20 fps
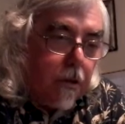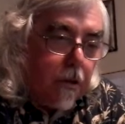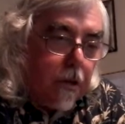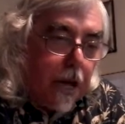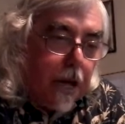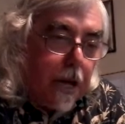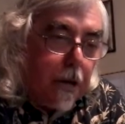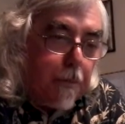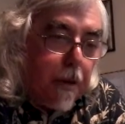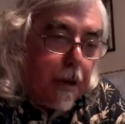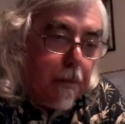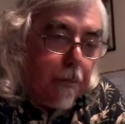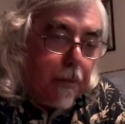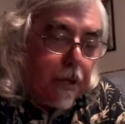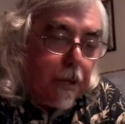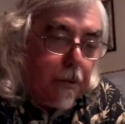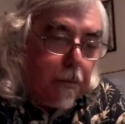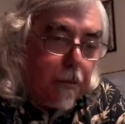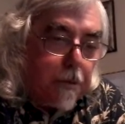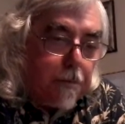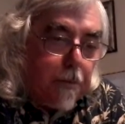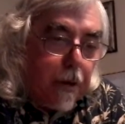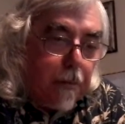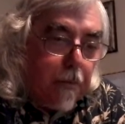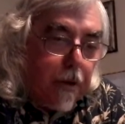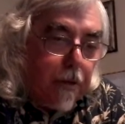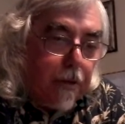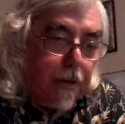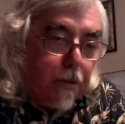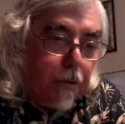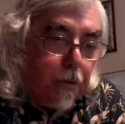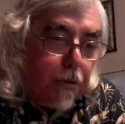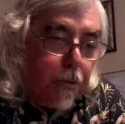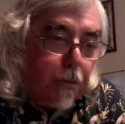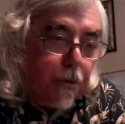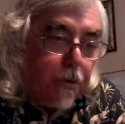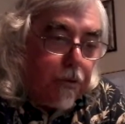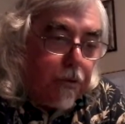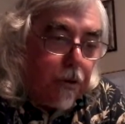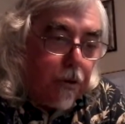I remembered that it was my mother who,
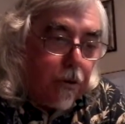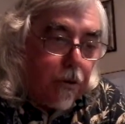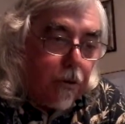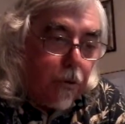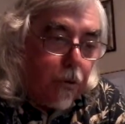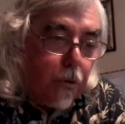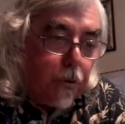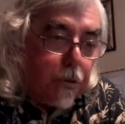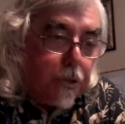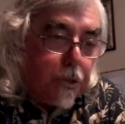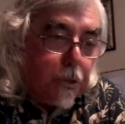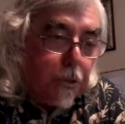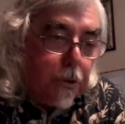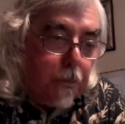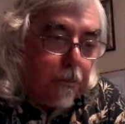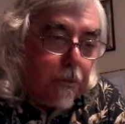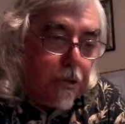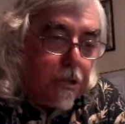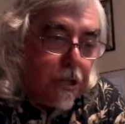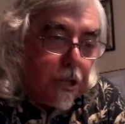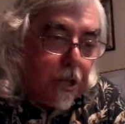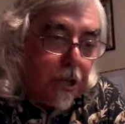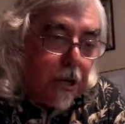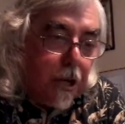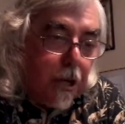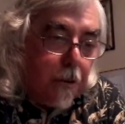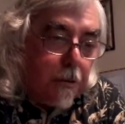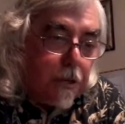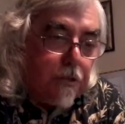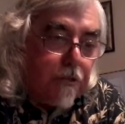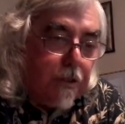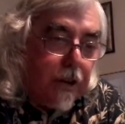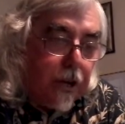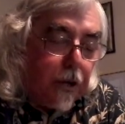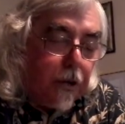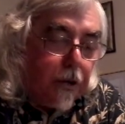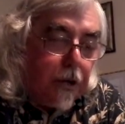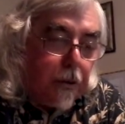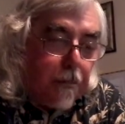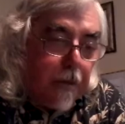with her old sewing machine, was very
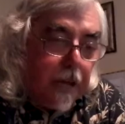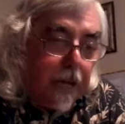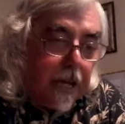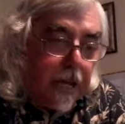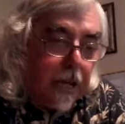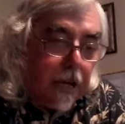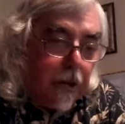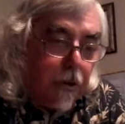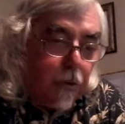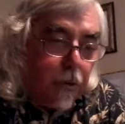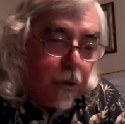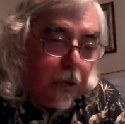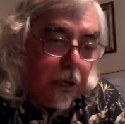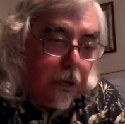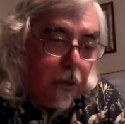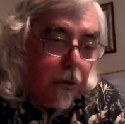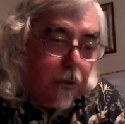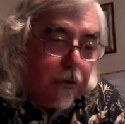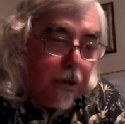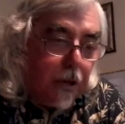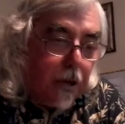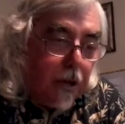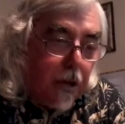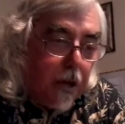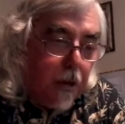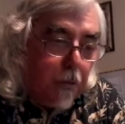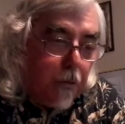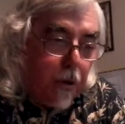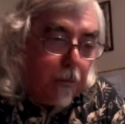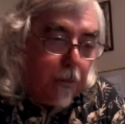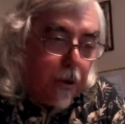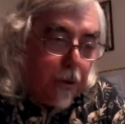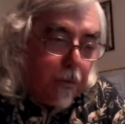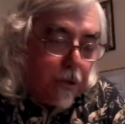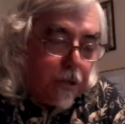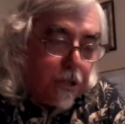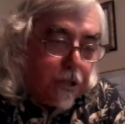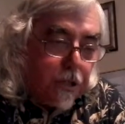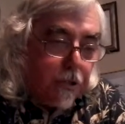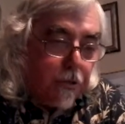good at making her own clothing when we were
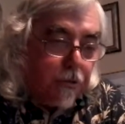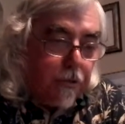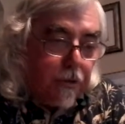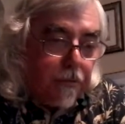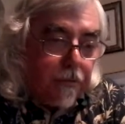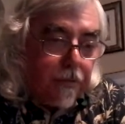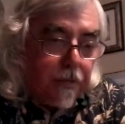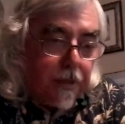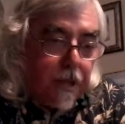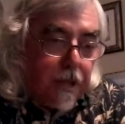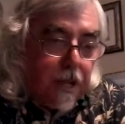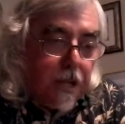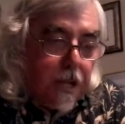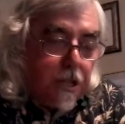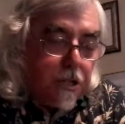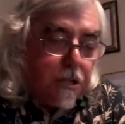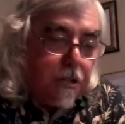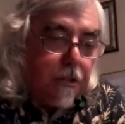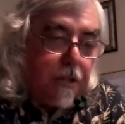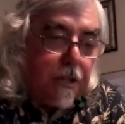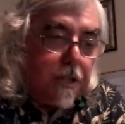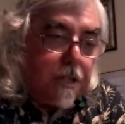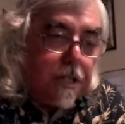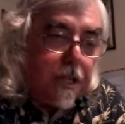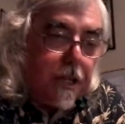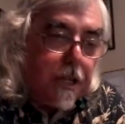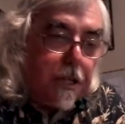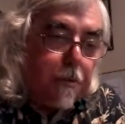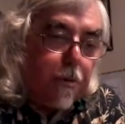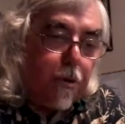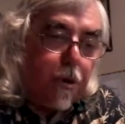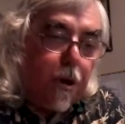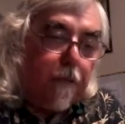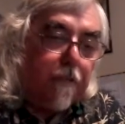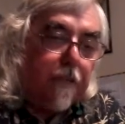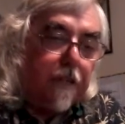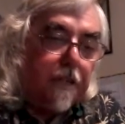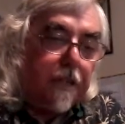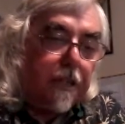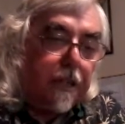children, so the designs were
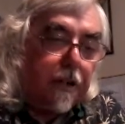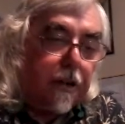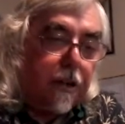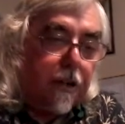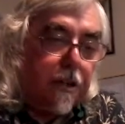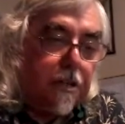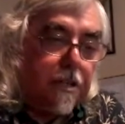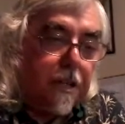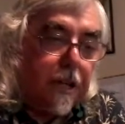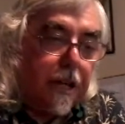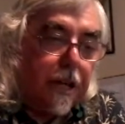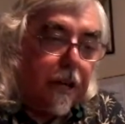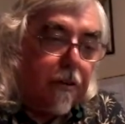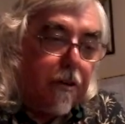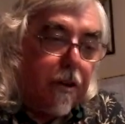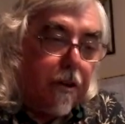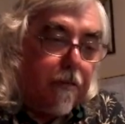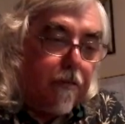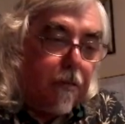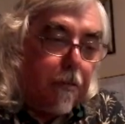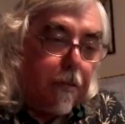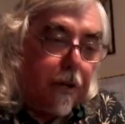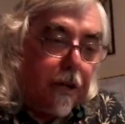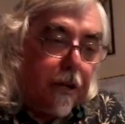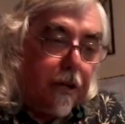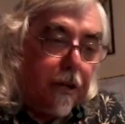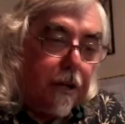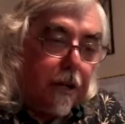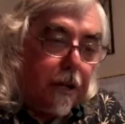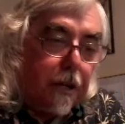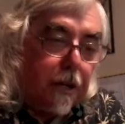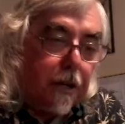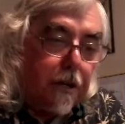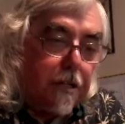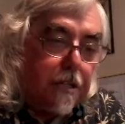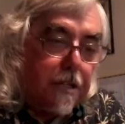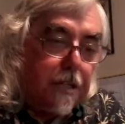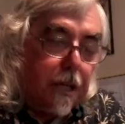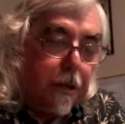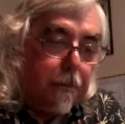obviously hers, and I grinned from ear to ear
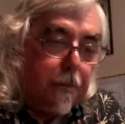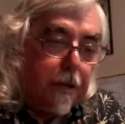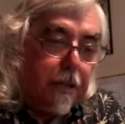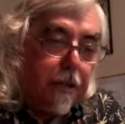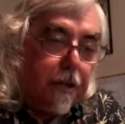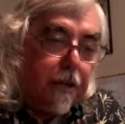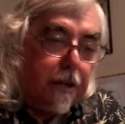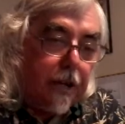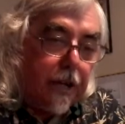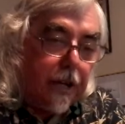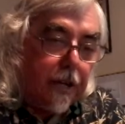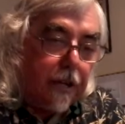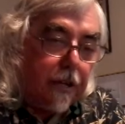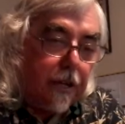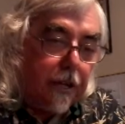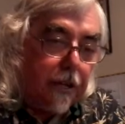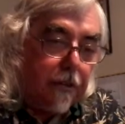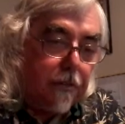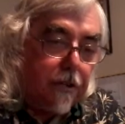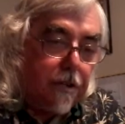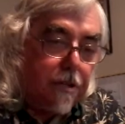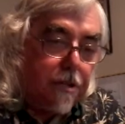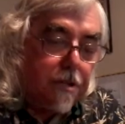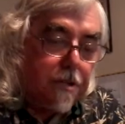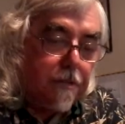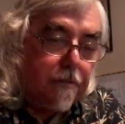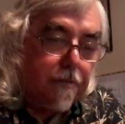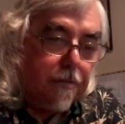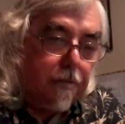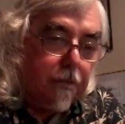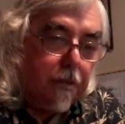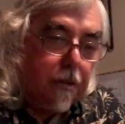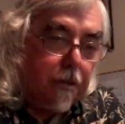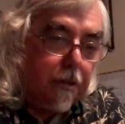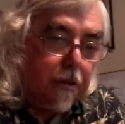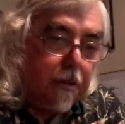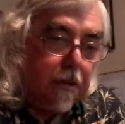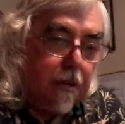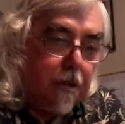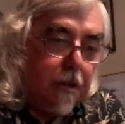seeing my dear aunt like this.
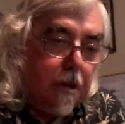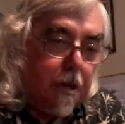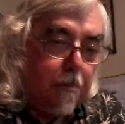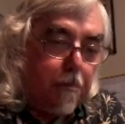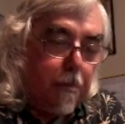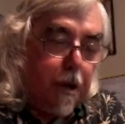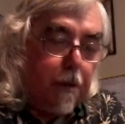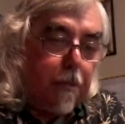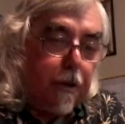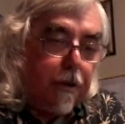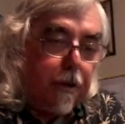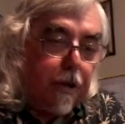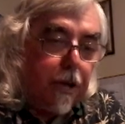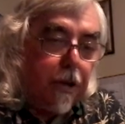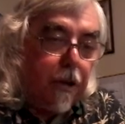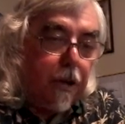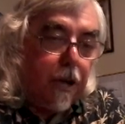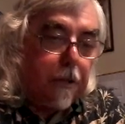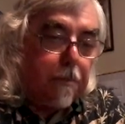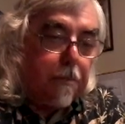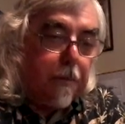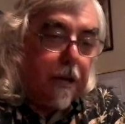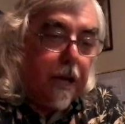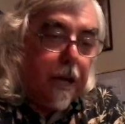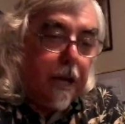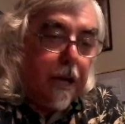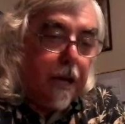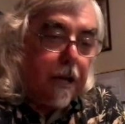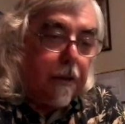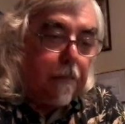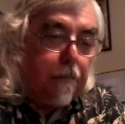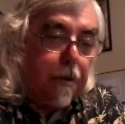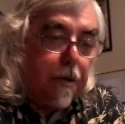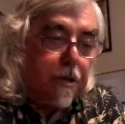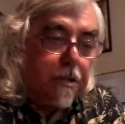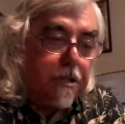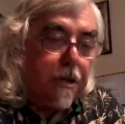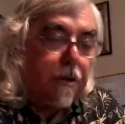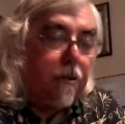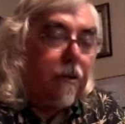My mother caught me and
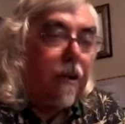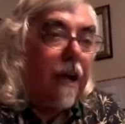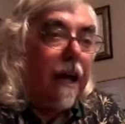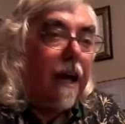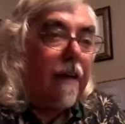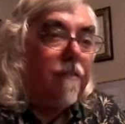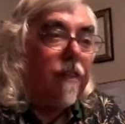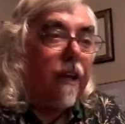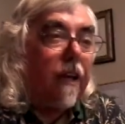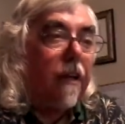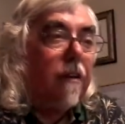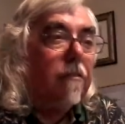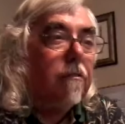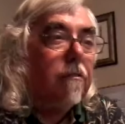burst out laughing.